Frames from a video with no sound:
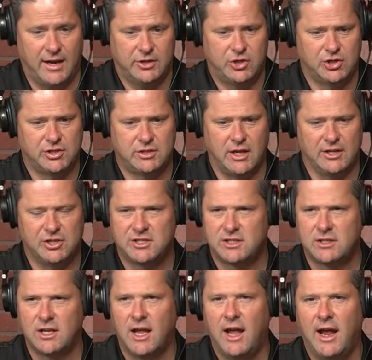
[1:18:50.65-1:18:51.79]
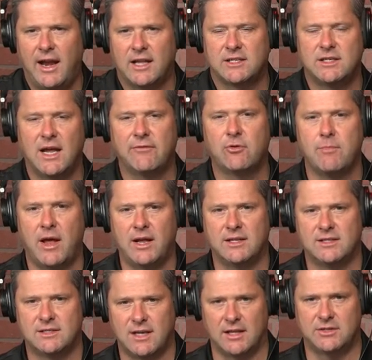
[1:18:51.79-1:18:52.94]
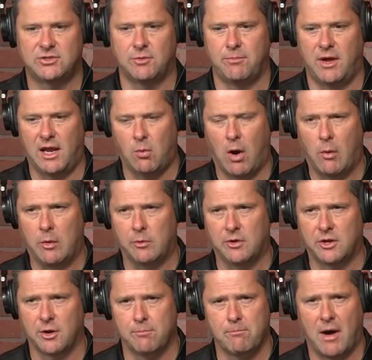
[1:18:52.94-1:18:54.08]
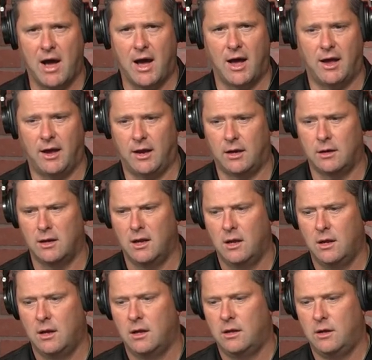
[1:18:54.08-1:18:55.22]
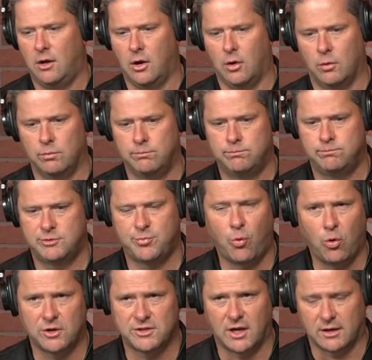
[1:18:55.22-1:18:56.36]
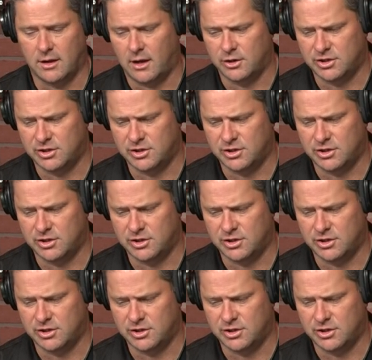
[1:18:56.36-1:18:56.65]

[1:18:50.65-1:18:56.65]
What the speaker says: It's just, it has never made sense to me why we would combine, you know, sports like that.